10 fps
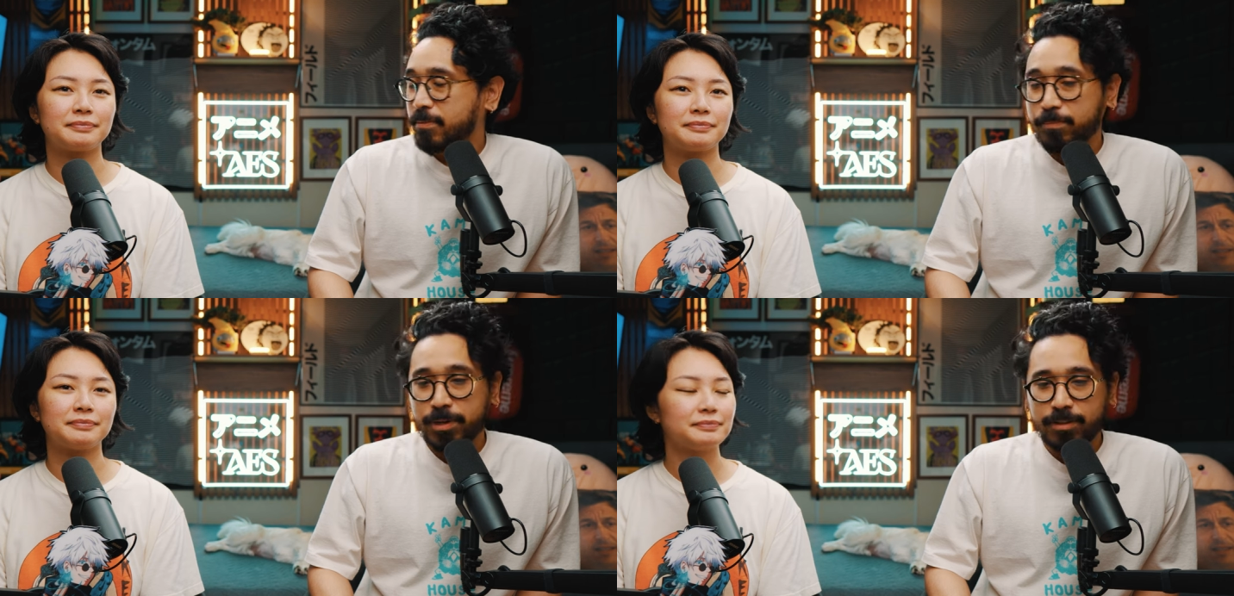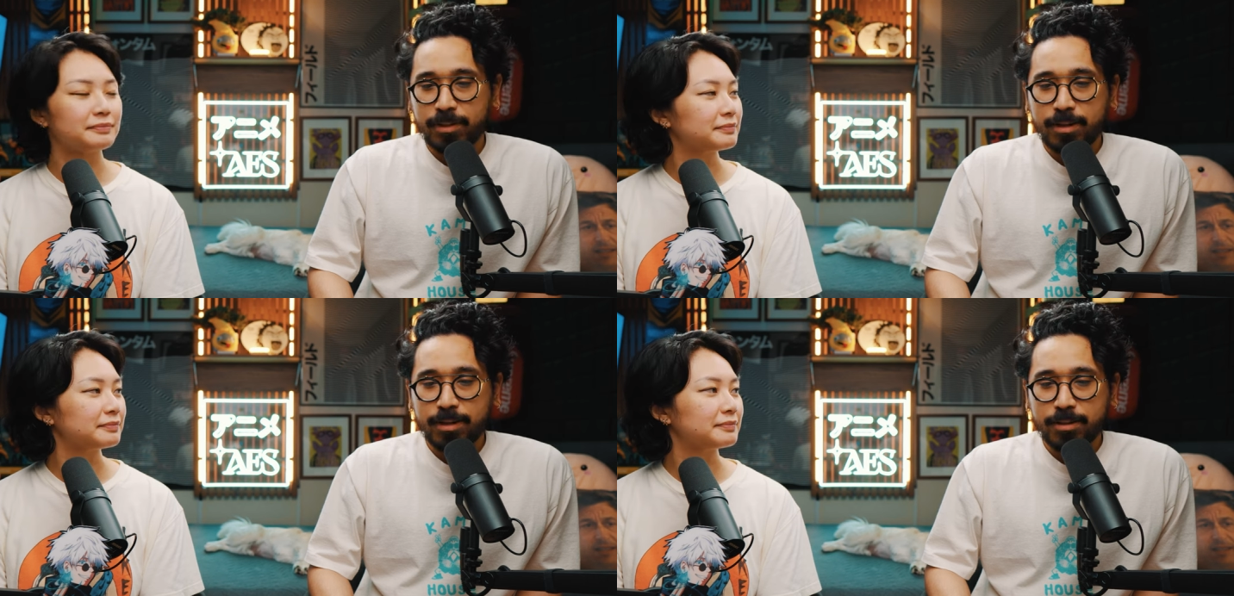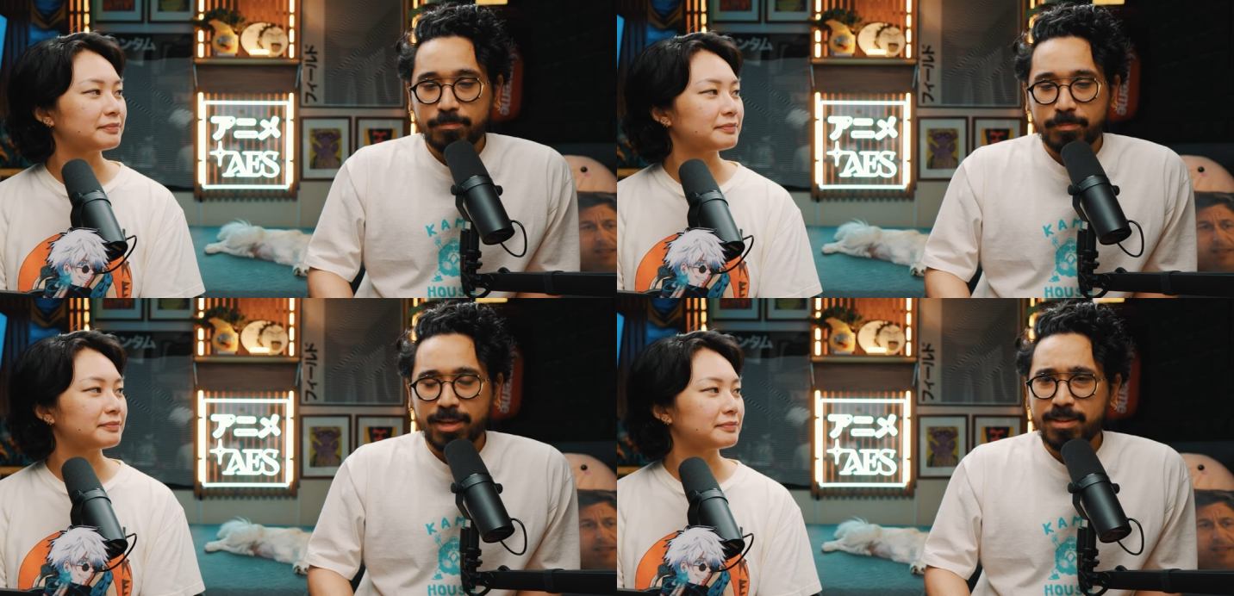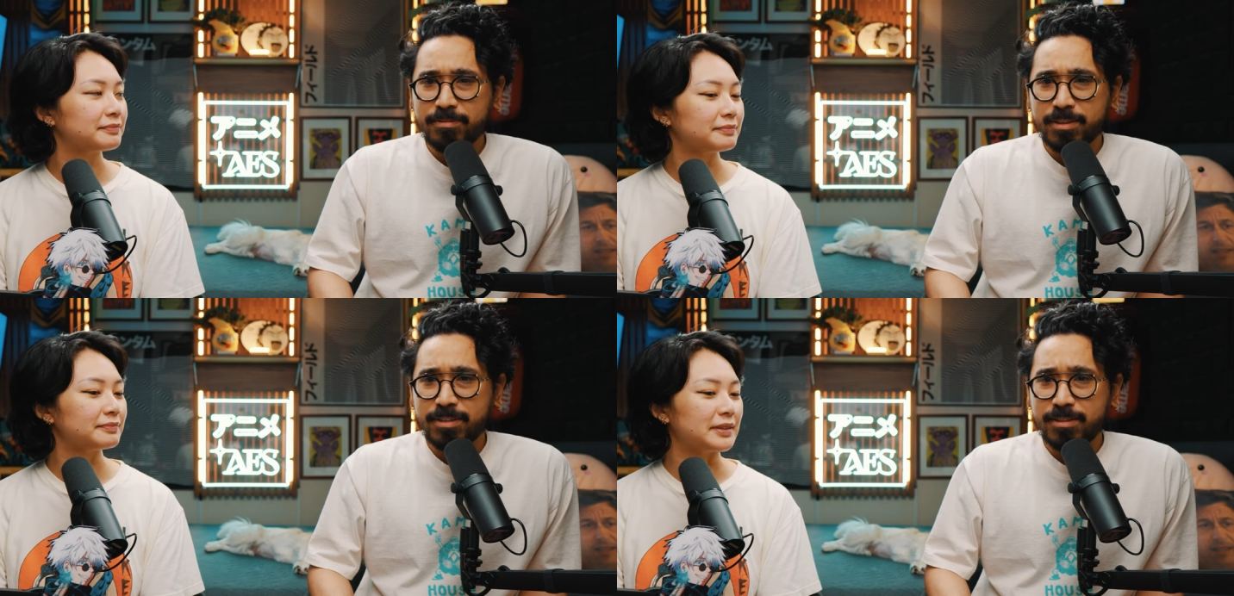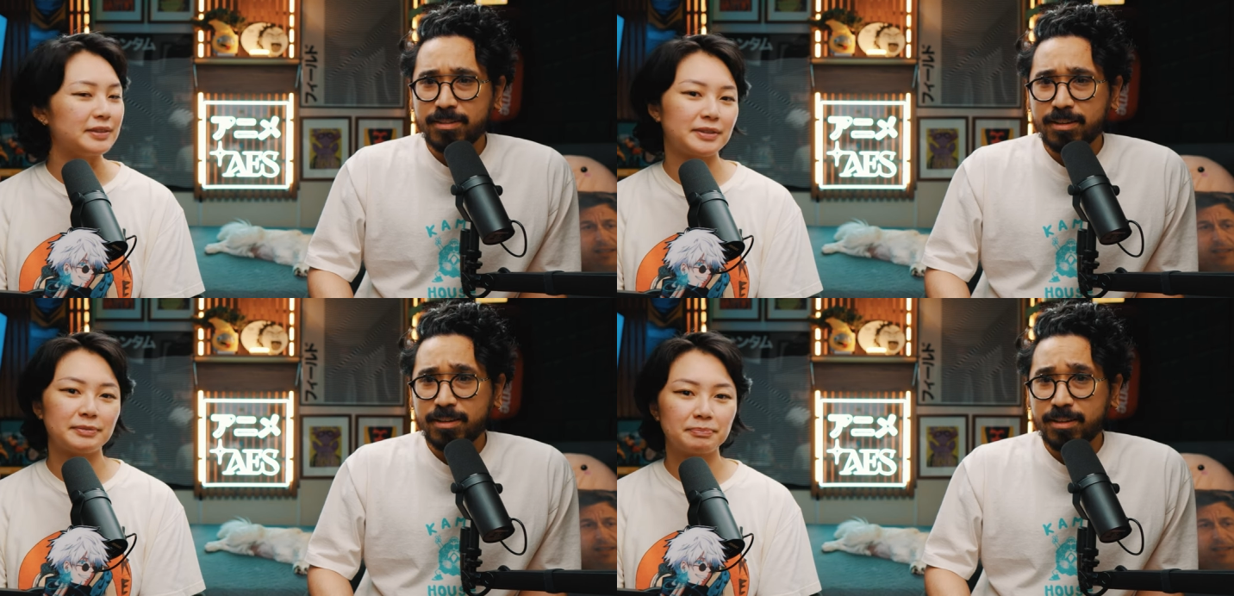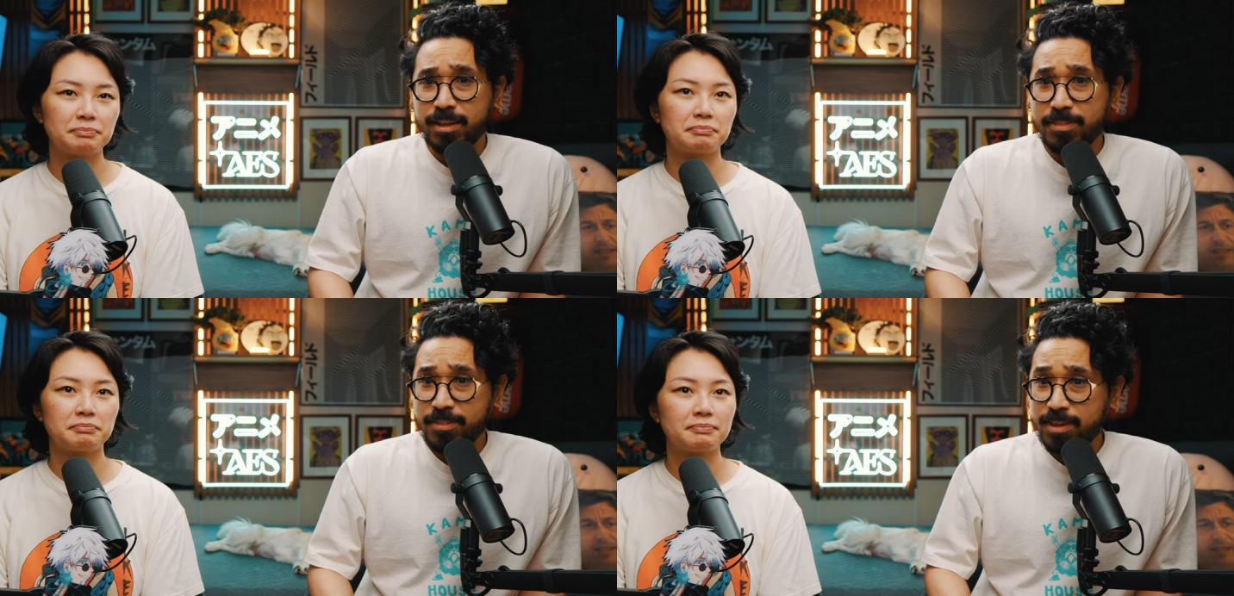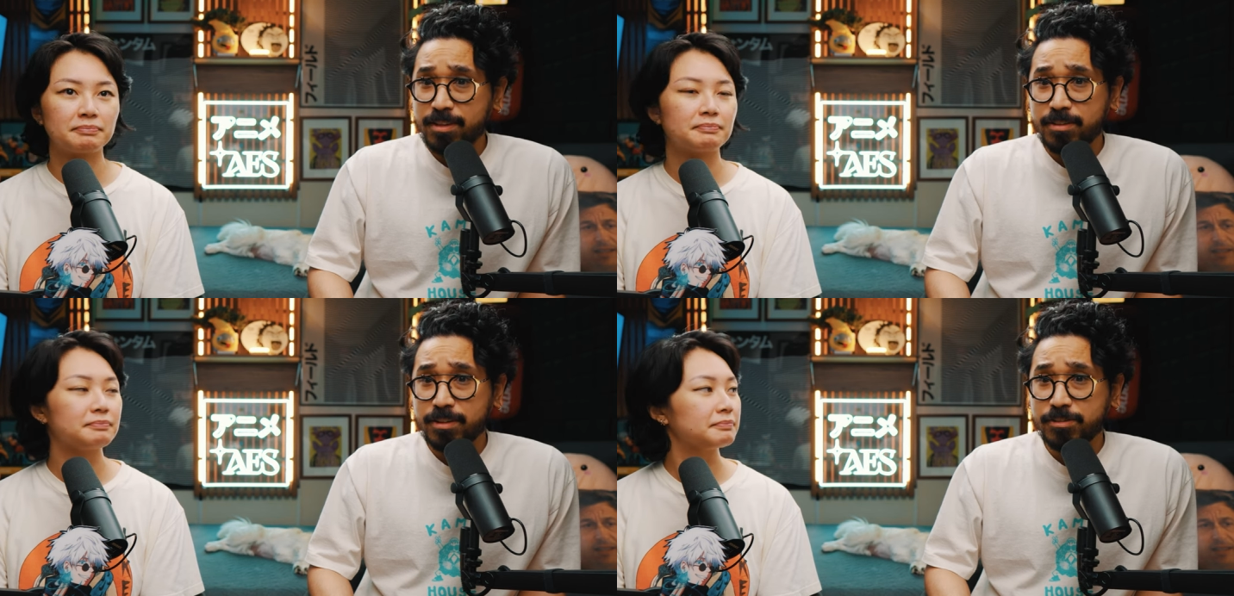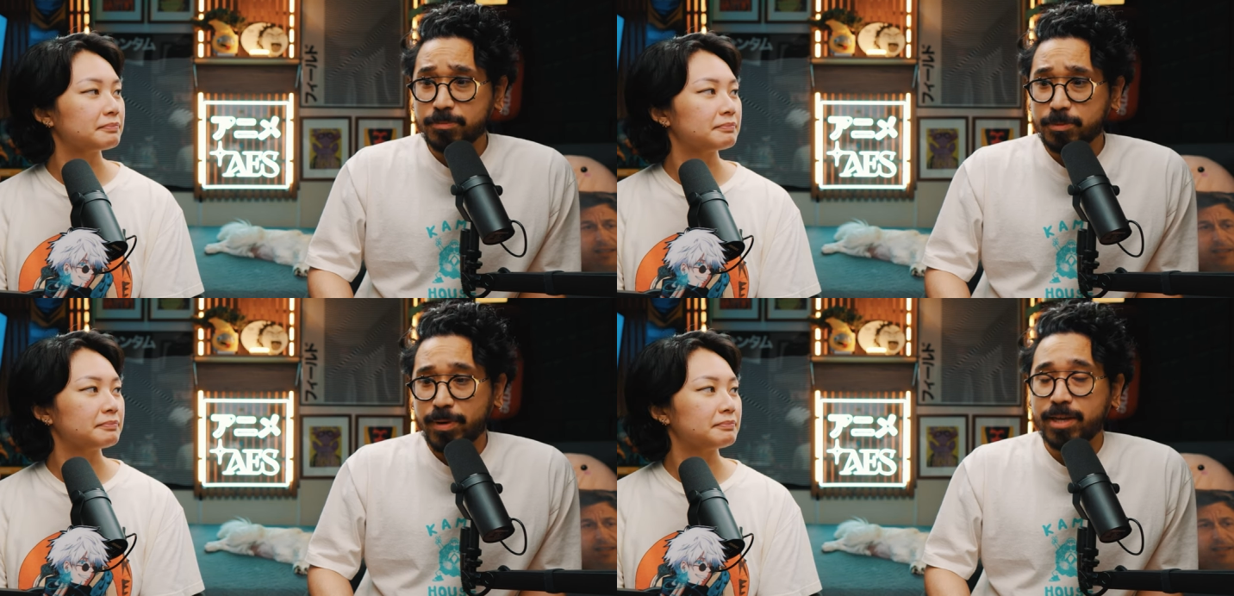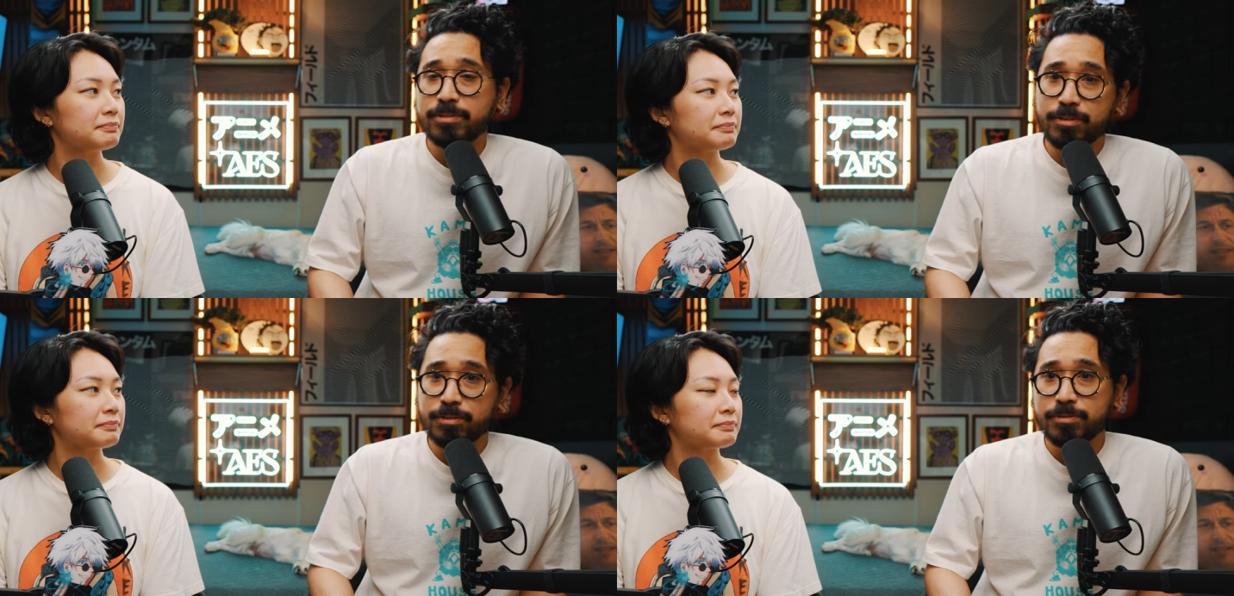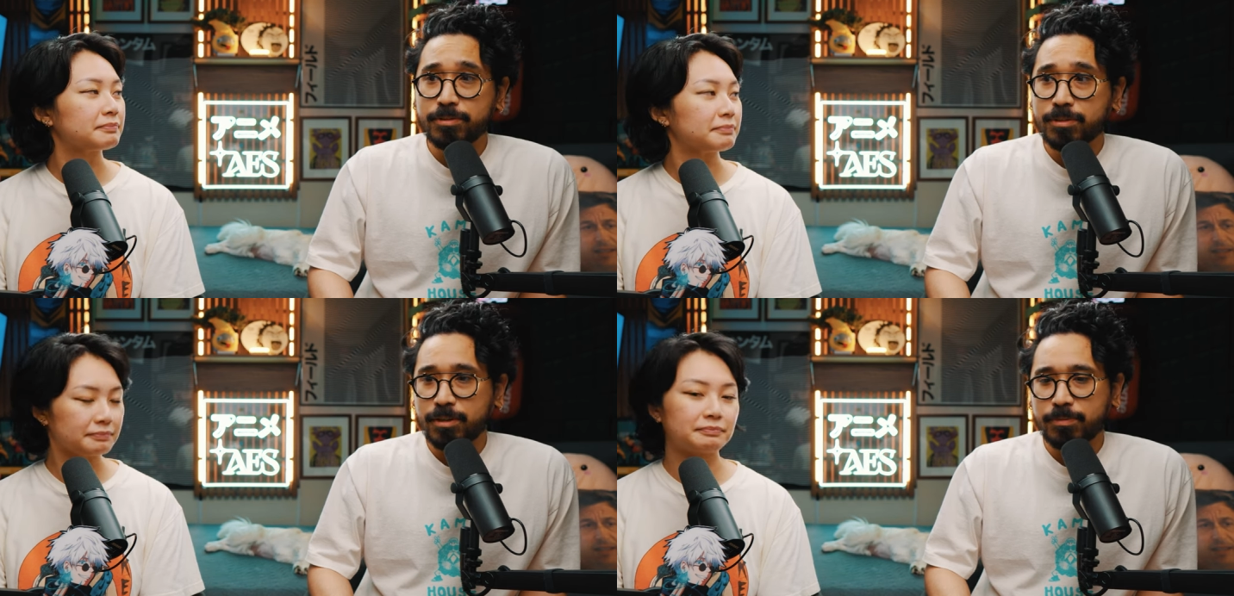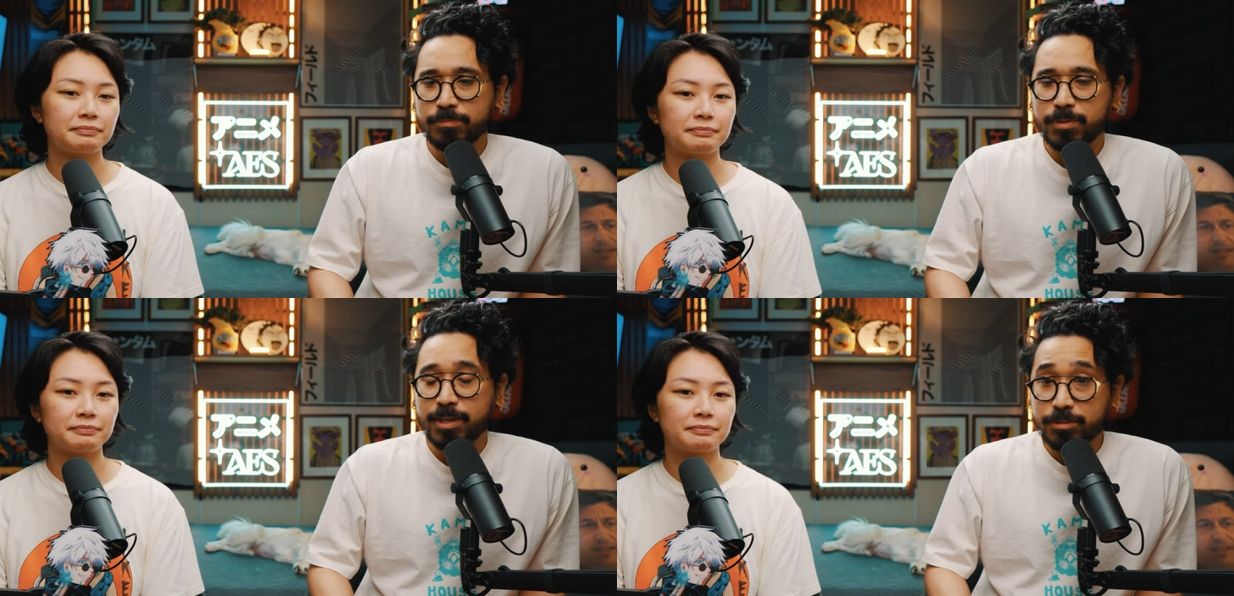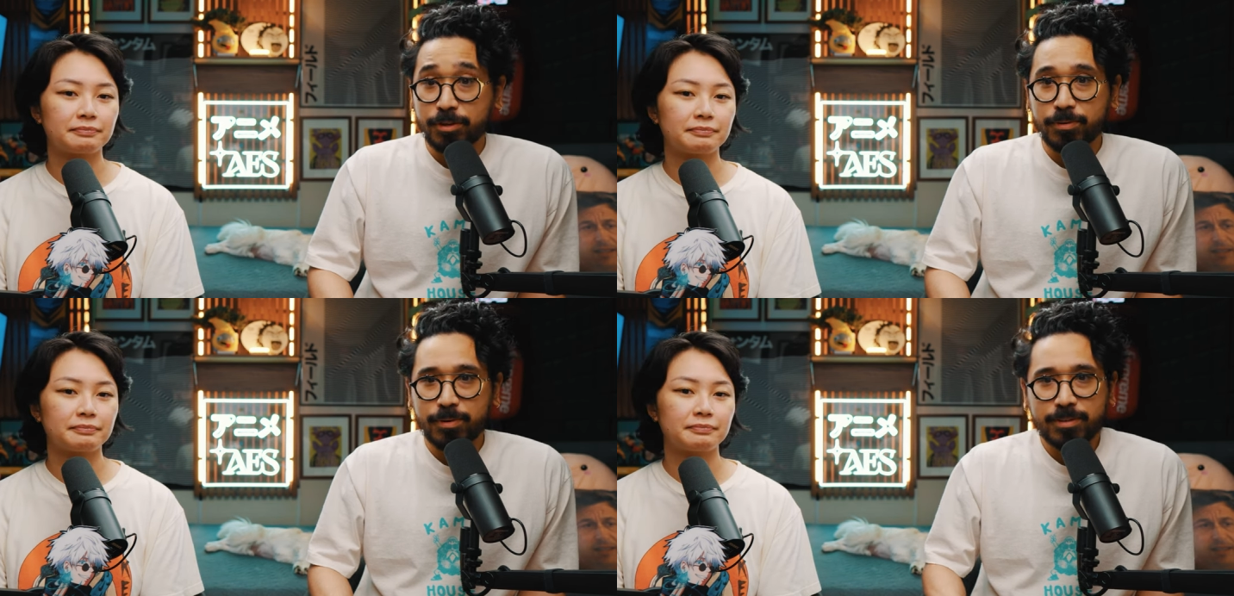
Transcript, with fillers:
Speaker 1: But um, yeah, and then That's... and then it jumps back to go um, Geto, and